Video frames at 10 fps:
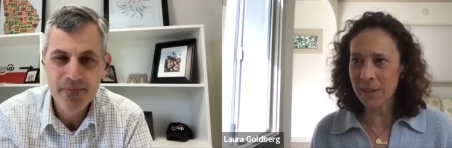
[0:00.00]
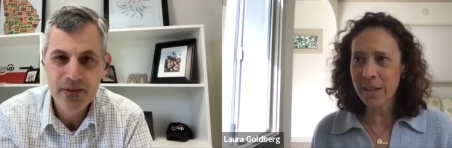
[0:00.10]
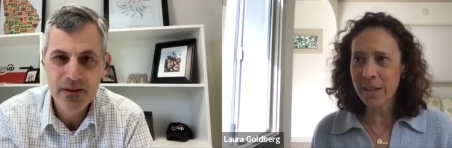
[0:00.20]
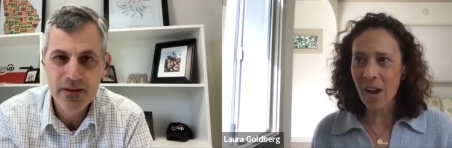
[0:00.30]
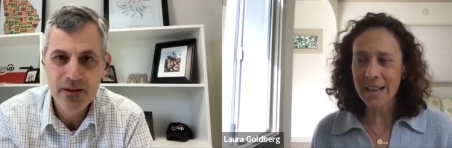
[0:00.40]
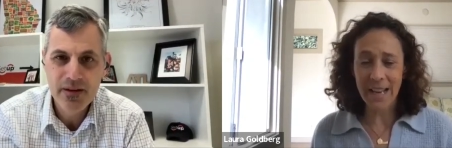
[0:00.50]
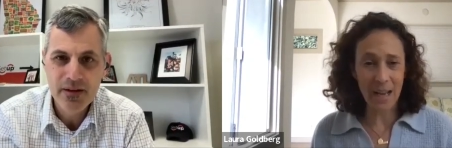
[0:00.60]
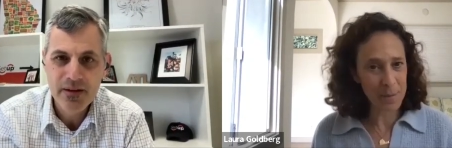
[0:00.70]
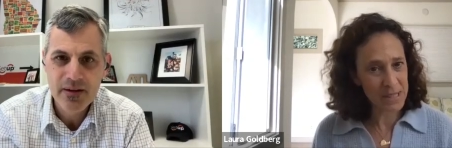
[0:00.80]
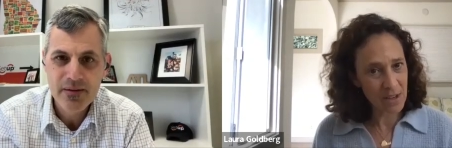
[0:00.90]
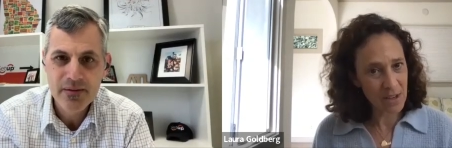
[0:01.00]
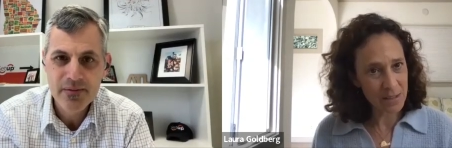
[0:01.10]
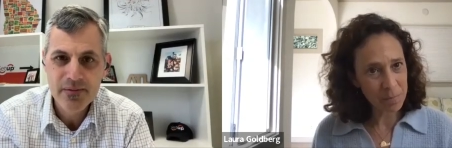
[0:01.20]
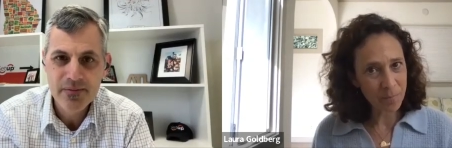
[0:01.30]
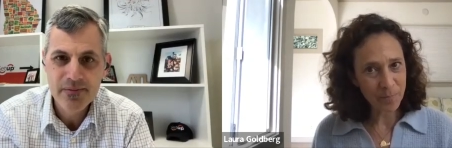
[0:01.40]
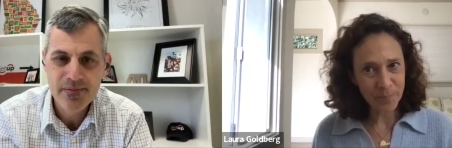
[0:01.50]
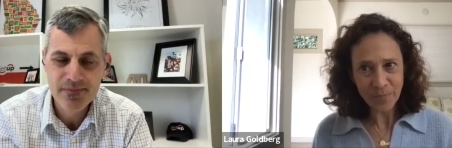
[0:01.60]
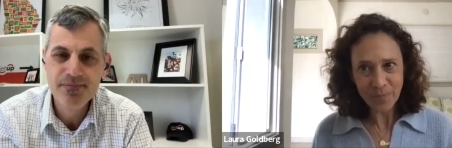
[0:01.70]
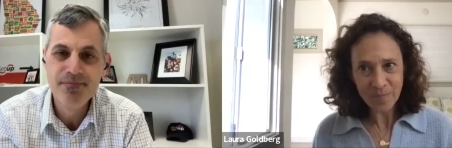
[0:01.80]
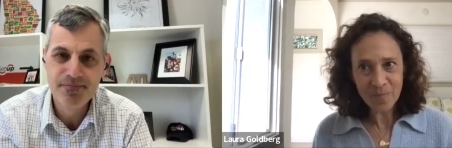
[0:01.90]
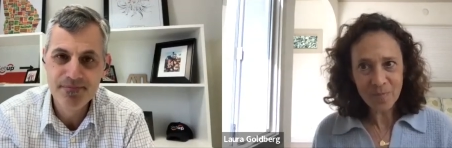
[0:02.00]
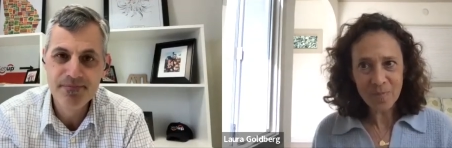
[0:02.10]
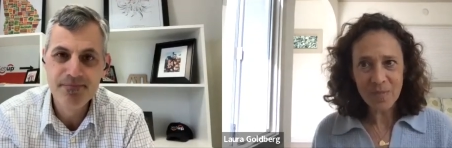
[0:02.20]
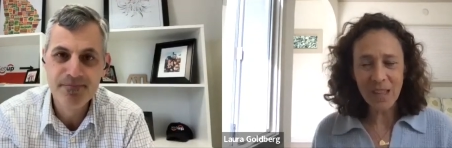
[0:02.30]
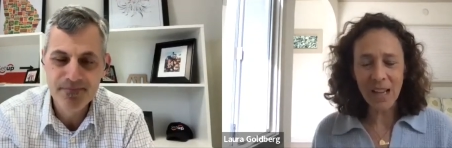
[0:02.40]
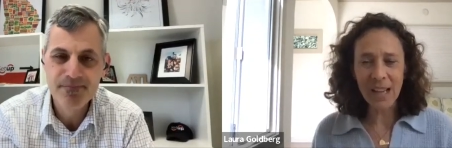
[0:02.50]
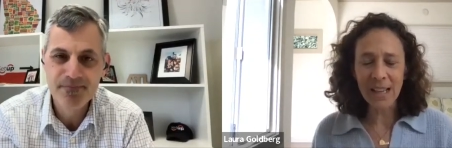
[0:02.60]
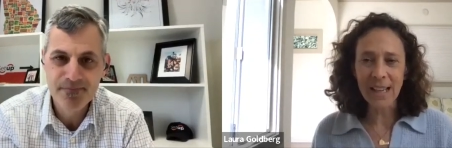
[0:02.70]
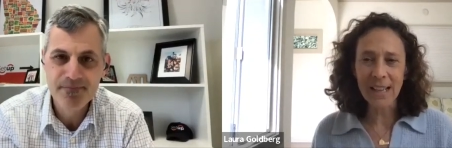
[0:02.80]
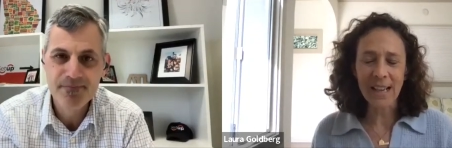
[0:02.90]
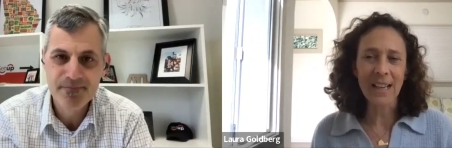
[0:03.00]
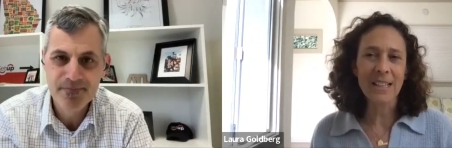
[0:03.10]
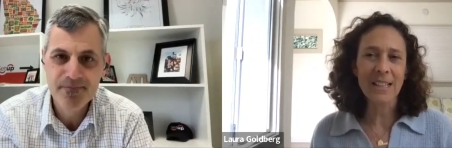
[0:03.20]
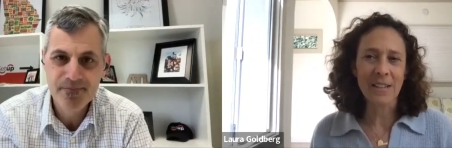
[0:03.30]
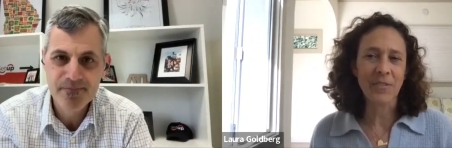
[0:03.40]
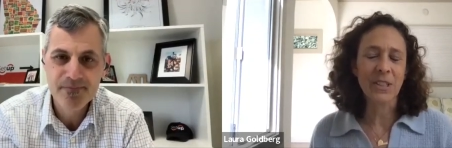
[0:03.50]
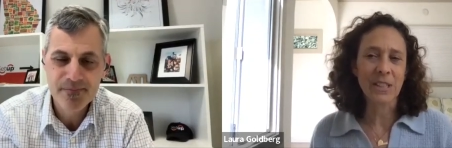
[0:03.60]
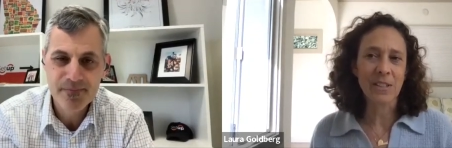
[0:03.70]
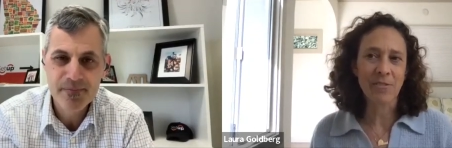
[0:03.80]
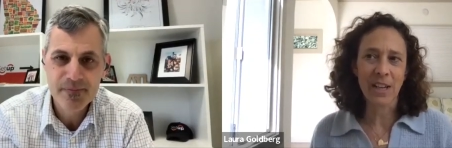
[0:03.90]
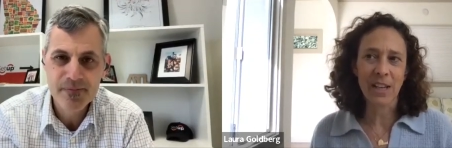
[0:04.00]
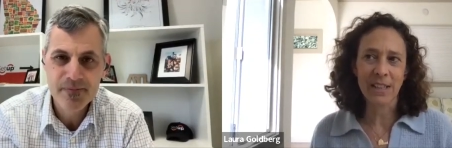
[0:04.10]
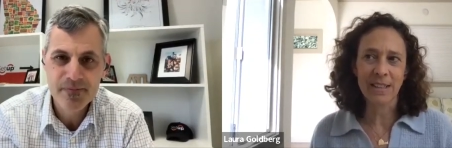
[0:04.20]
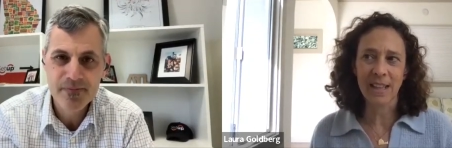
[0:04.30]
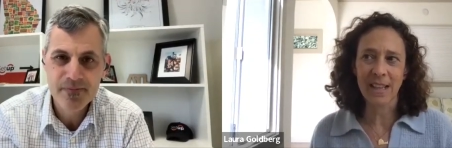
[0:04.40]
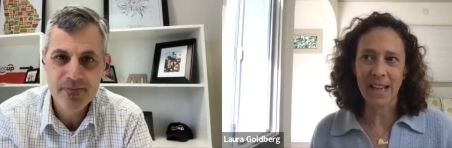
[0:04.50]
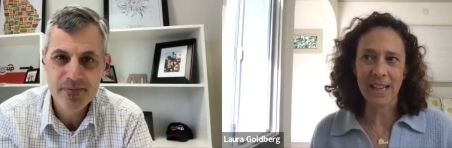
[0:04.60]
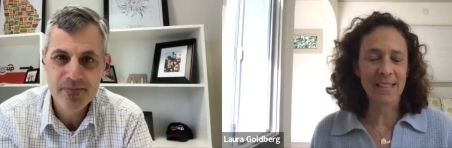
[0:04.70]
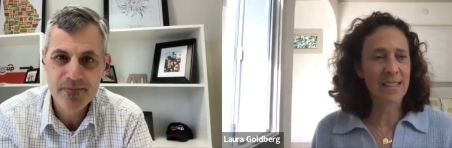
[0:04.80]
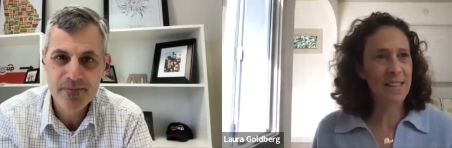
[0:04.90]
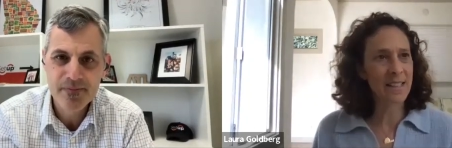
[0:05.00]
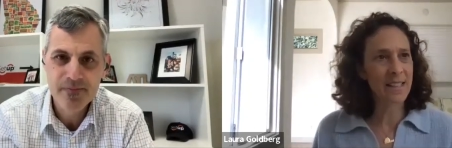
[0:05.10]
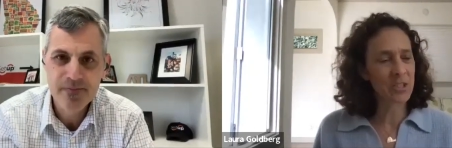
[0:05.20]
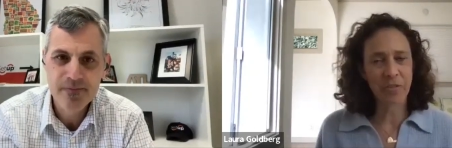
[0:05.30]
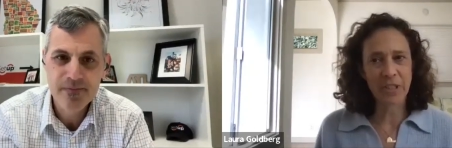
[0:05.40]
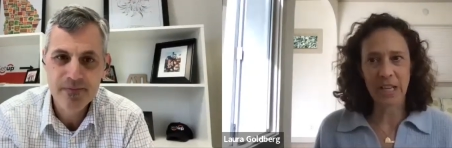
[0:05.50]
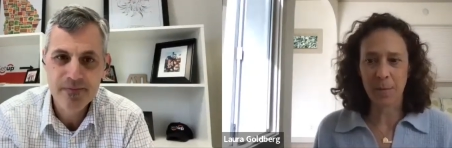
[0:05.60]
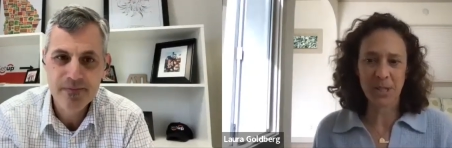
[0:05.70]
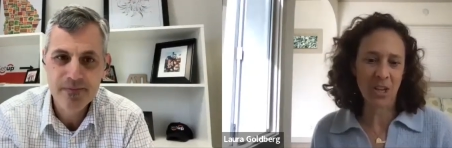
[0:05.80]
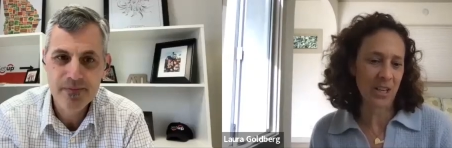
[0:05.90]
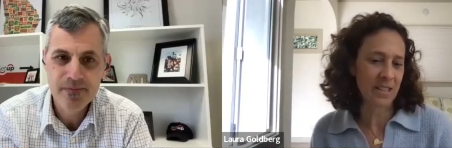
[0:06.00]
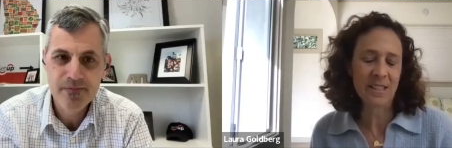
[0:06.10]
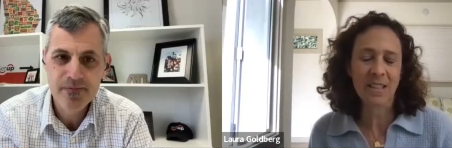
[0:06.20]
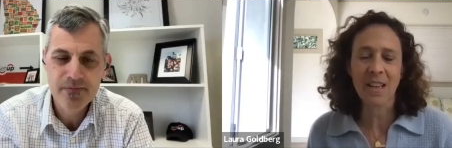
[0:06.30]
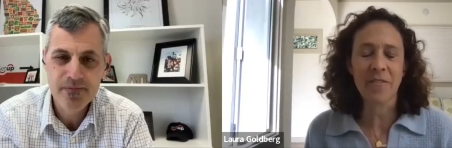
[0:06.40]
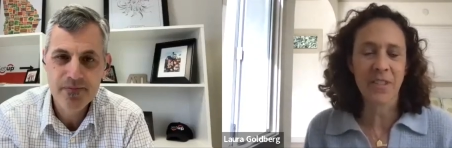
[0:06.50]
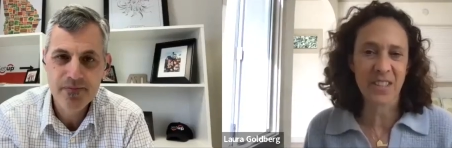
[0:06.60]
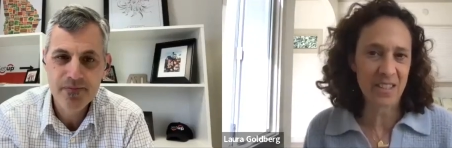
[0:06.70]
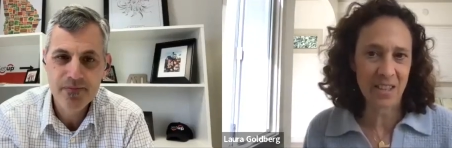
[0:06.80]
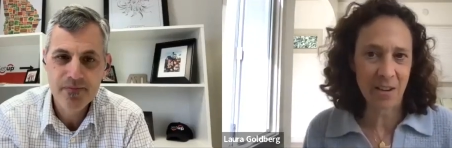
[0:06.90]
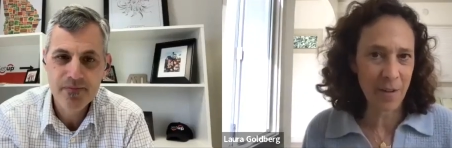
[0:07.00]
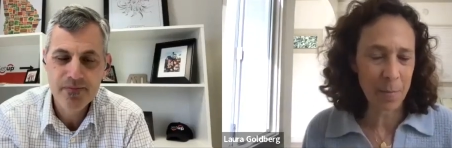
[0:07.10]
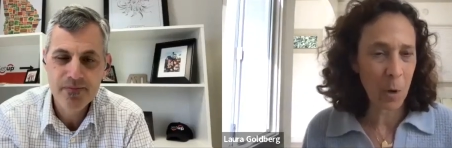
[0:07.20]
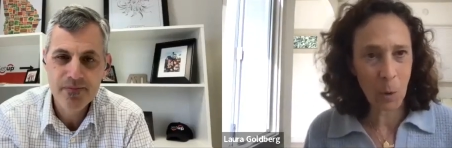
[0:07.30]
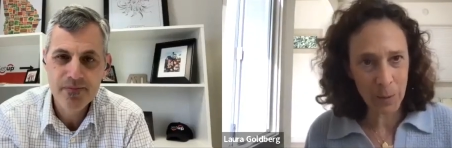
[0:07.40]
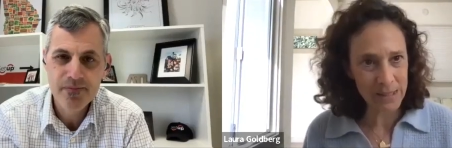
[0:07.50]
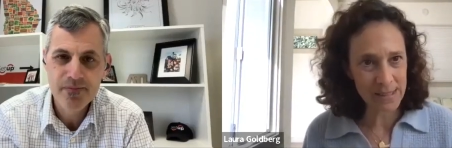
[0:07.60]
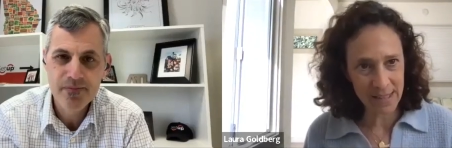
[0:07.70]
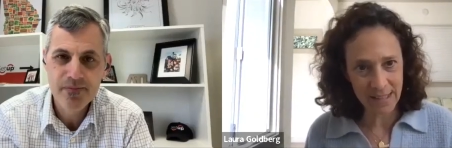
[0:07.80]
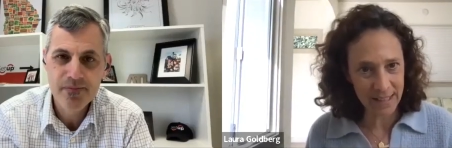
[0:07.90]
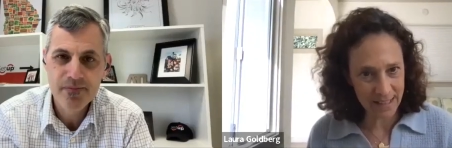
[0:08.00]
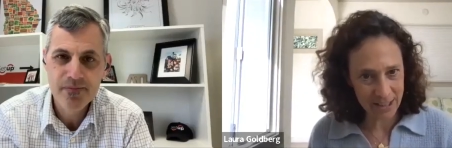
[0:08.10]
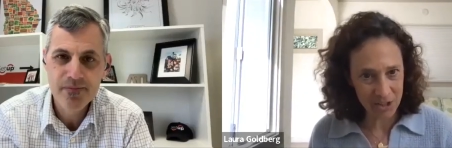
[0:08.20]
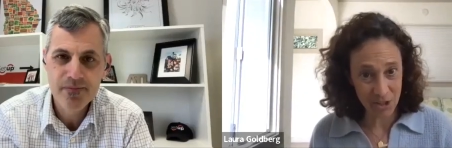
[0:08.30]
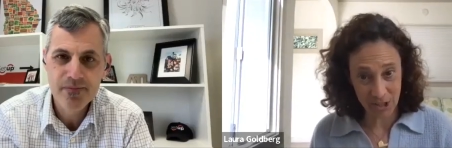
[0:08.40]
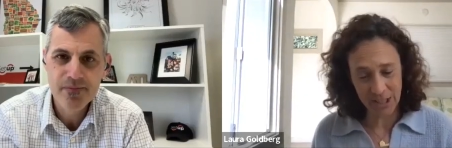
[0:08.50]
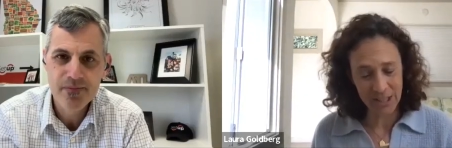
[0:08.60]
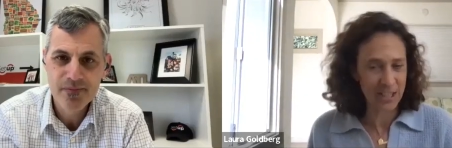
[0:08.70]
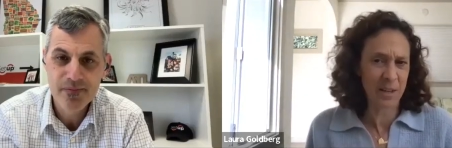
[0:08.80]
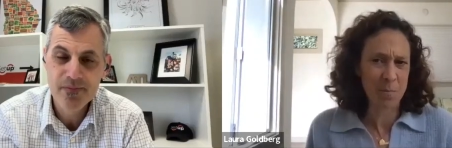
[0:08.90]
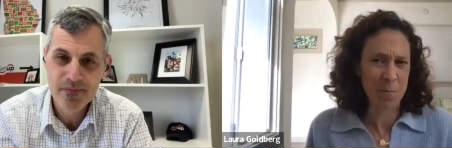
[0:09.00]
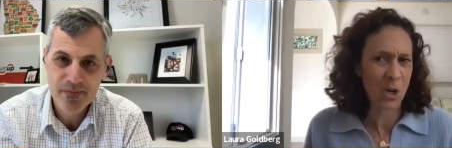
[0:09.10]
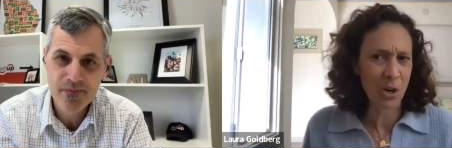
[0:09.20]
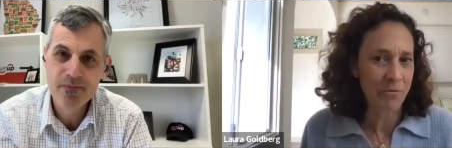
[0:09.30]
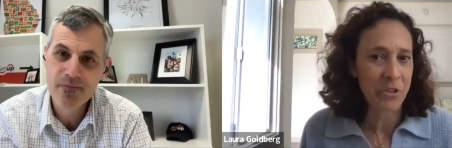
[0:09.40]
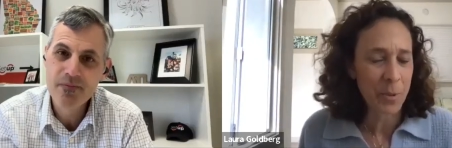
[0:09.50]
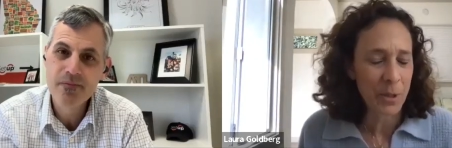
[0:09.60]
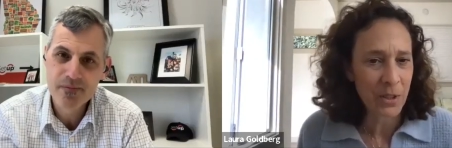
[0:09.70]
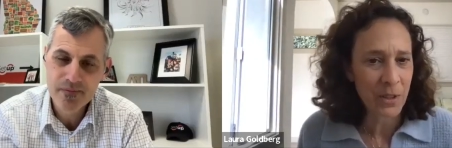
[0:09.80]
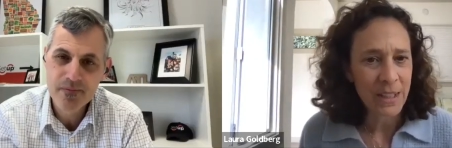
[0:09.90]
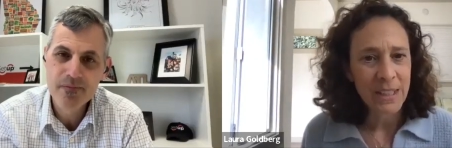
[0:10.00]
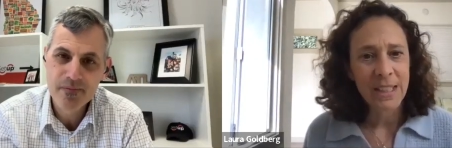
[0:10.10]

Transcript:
Speaker 1: not Amazon. Mm-hmm. And, and, I definitely find like as things shift to Amazon, I still have the stuff I'm always going to get at Target that I'm more comfortable